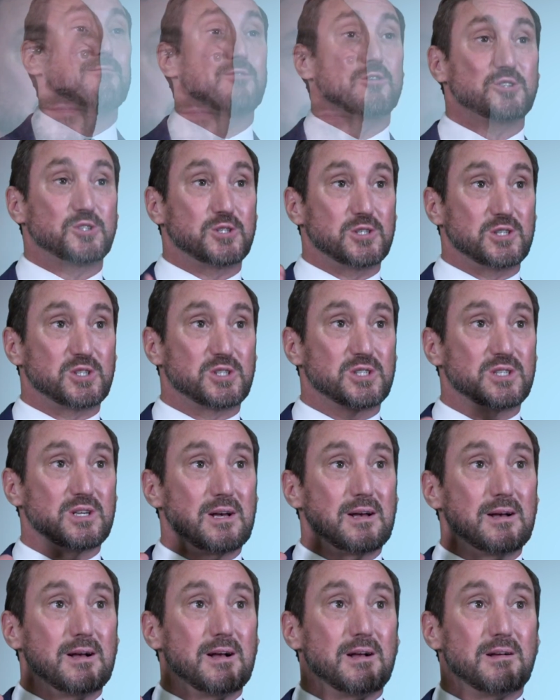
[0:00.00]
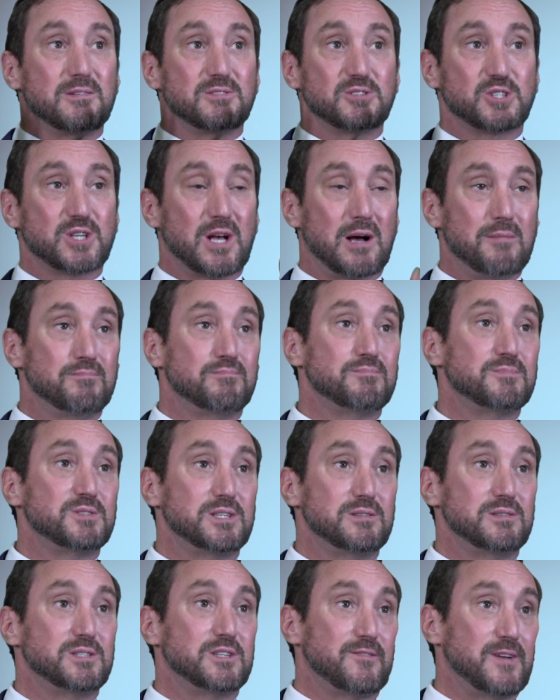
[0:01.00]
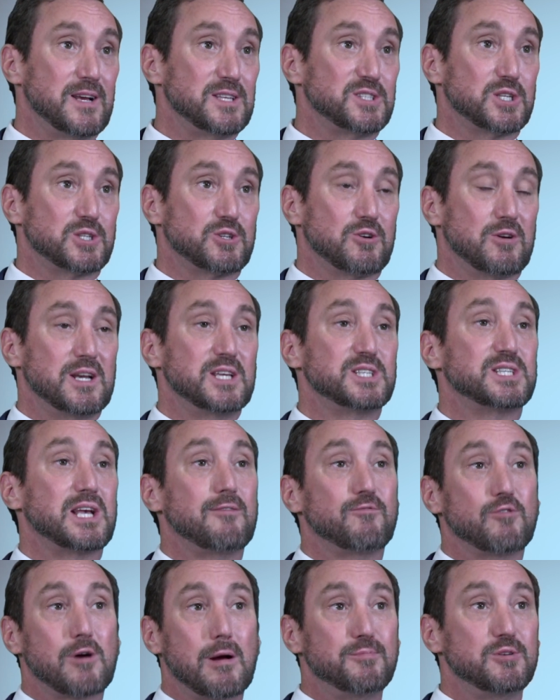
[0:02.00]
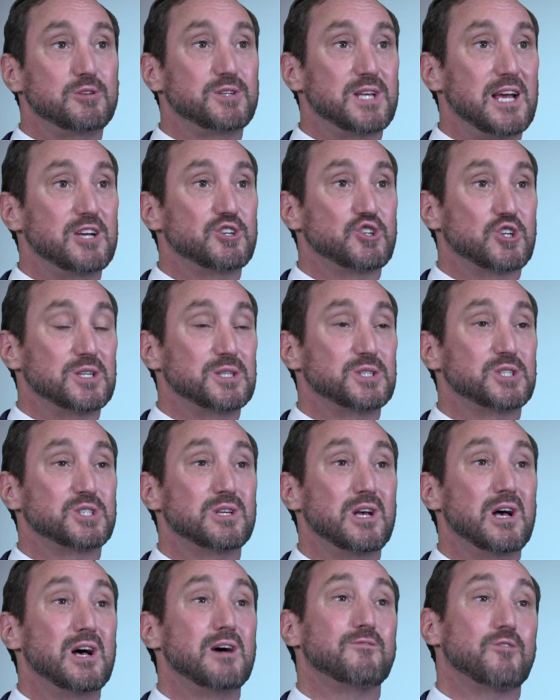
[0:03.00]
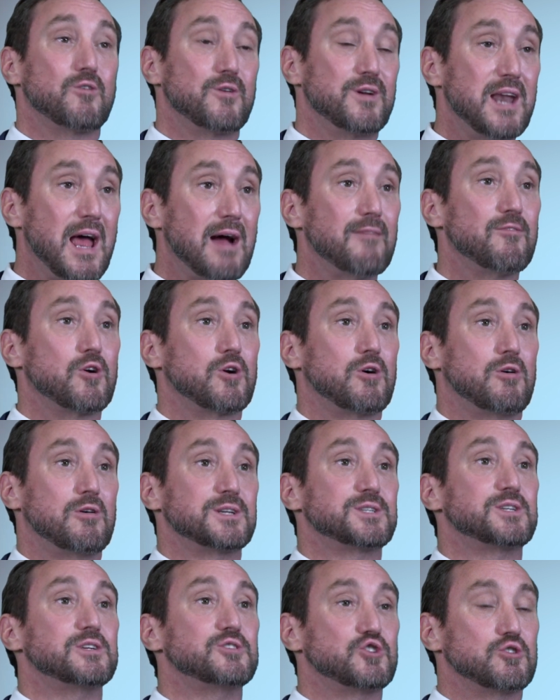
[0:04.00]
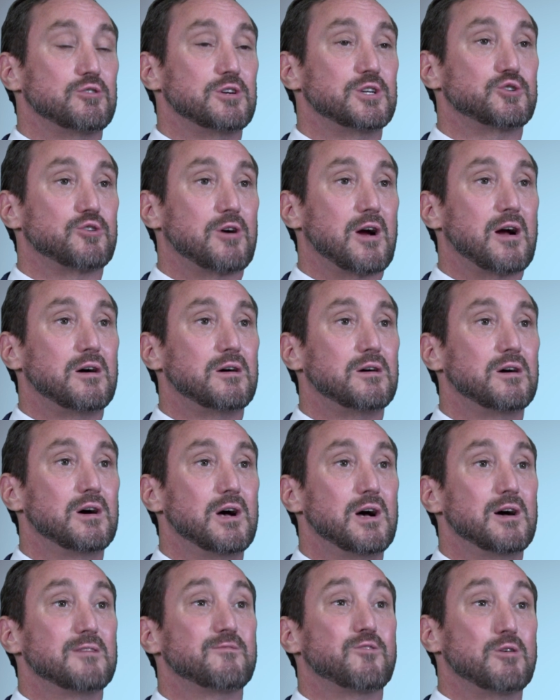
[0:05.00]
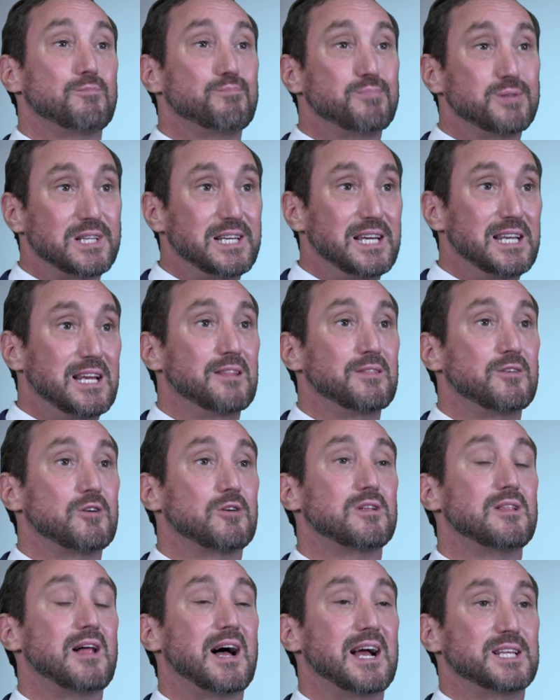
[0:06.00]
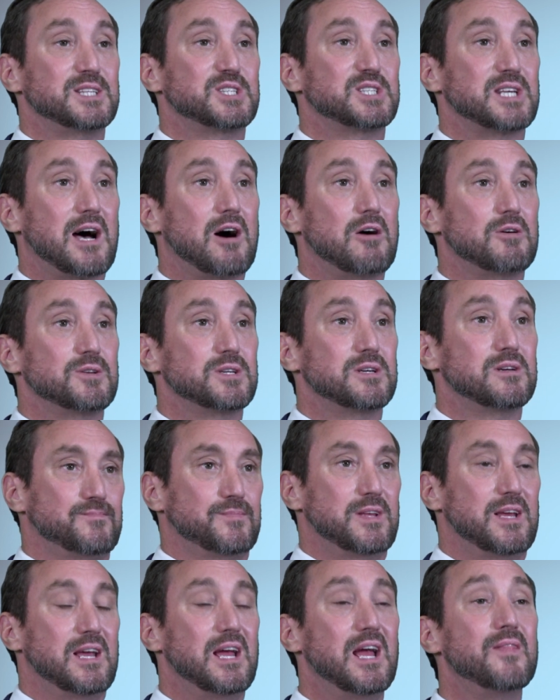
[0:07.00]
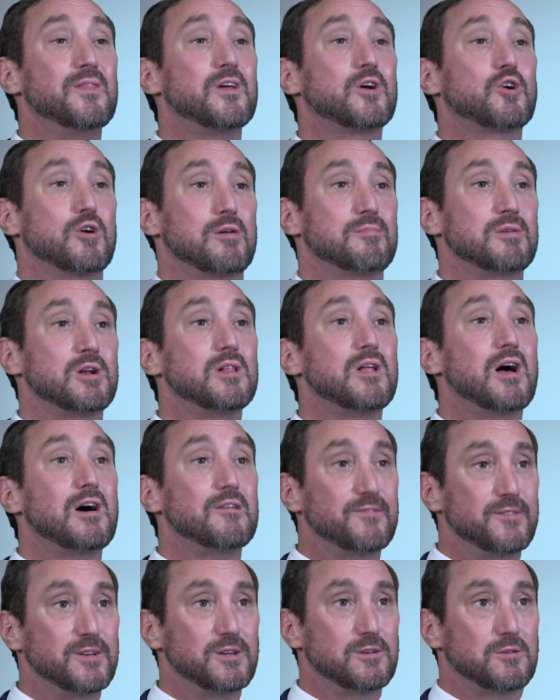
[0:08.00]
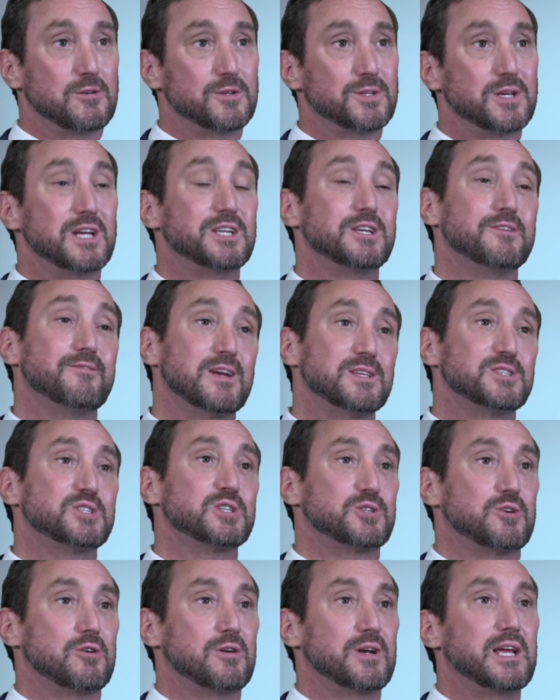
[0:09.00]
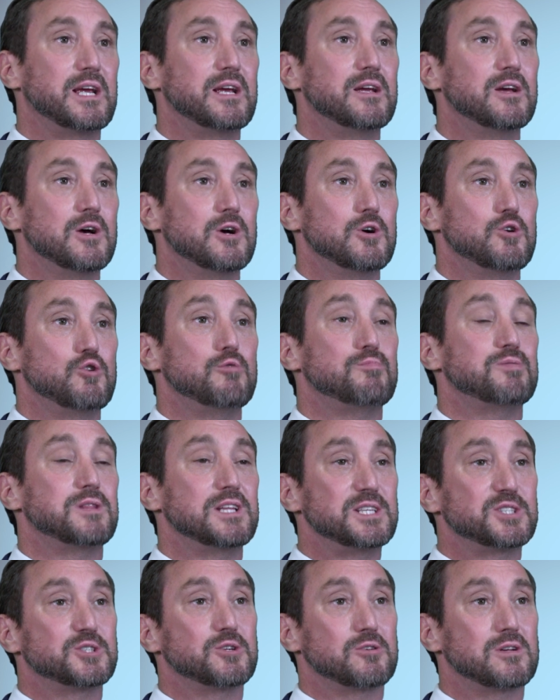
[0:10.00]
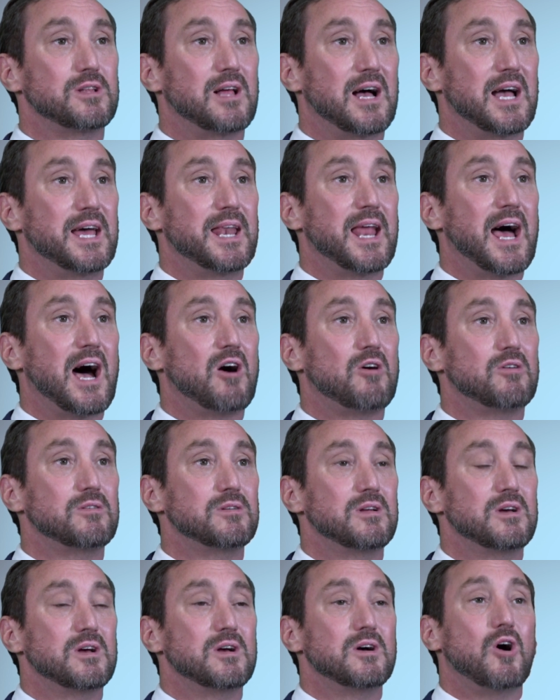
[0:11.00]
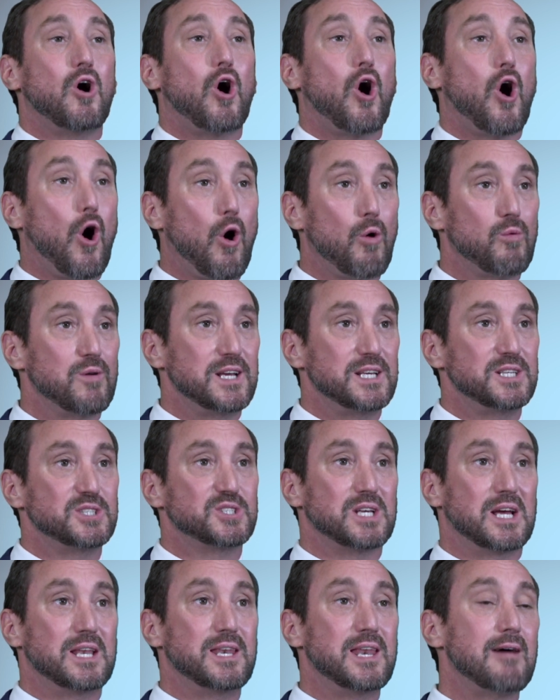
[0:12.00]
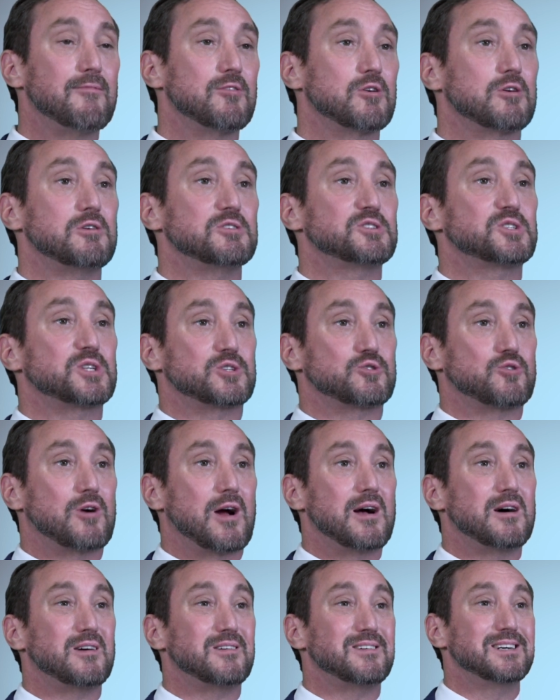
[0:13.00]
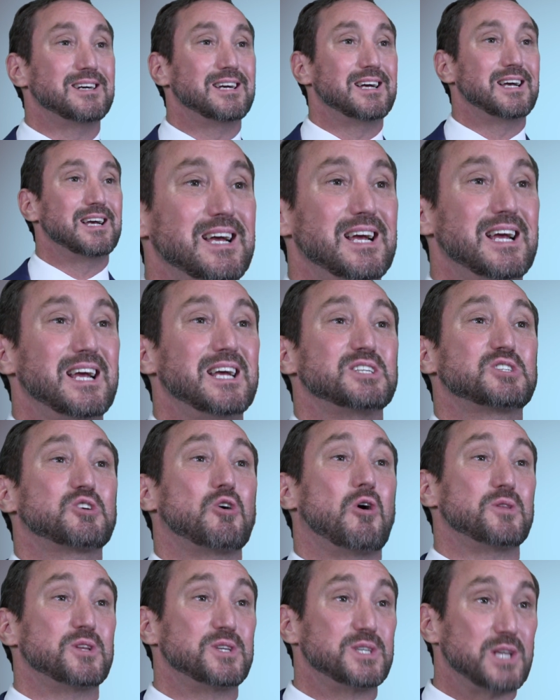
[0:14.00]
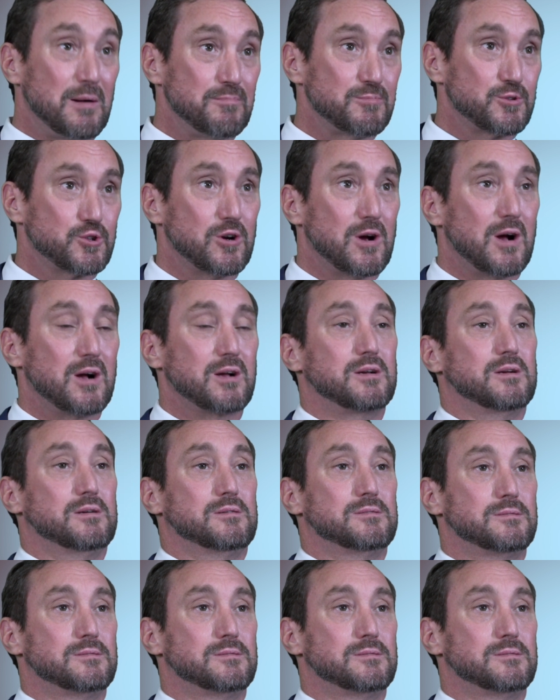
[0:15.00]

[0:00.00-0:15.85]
versus some defense attorneys have reputations for never going to jury trial, for pleading their clients out. In the criminal law field, a defense attorney who pleads their client out always and never goes to trial is called a dump truck.